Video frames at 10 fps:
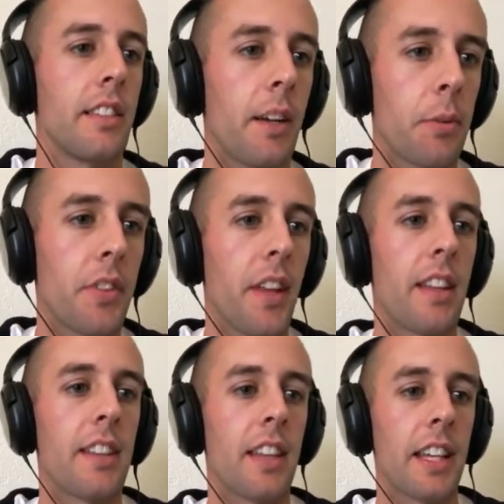That was that,
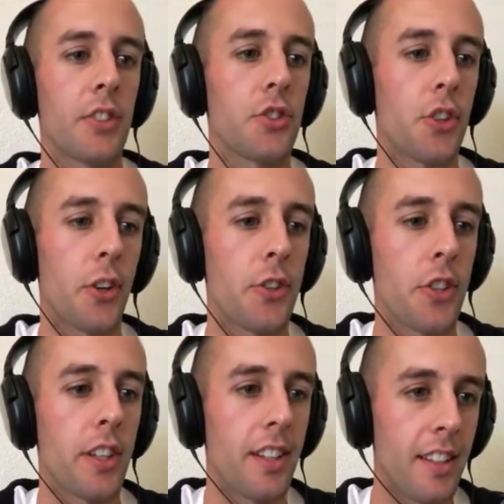like a
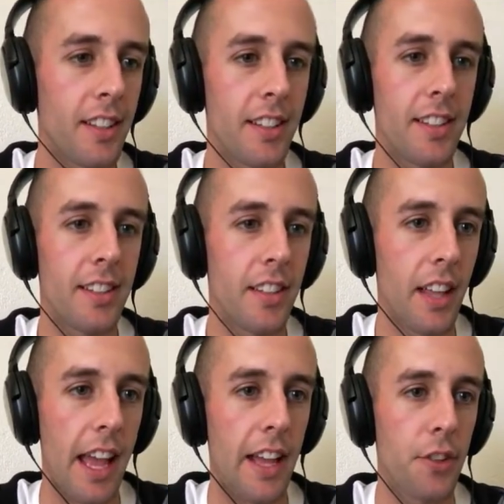surgeon.
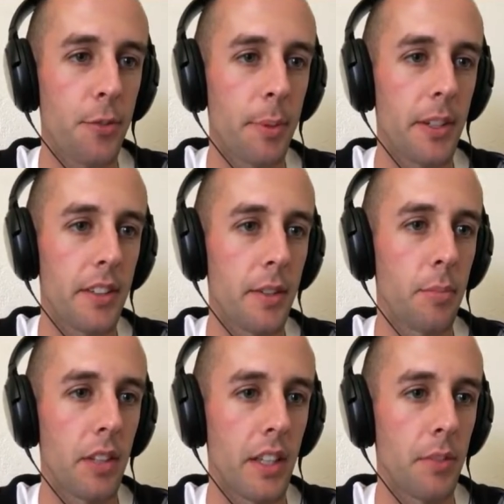Expert
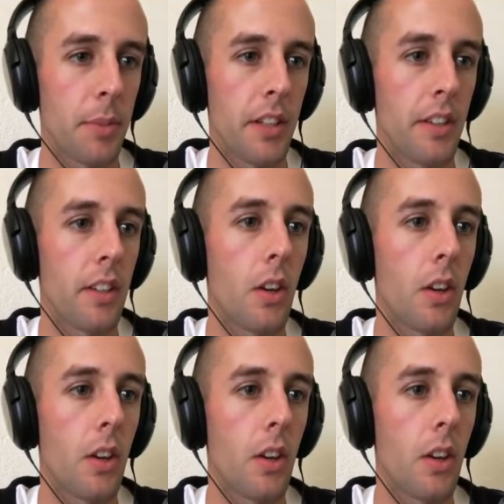placement.